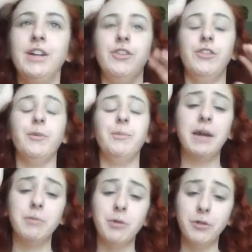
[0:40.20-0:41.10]
so my
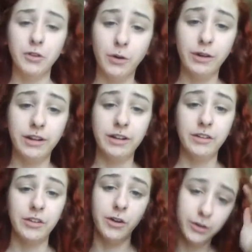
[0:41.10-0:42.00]
camera was stolen,
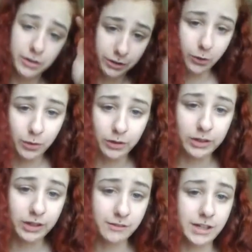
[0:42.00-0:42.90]
so low
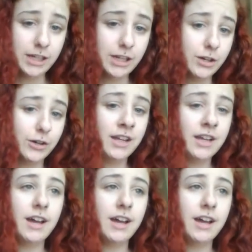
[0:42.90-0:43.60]
quality video.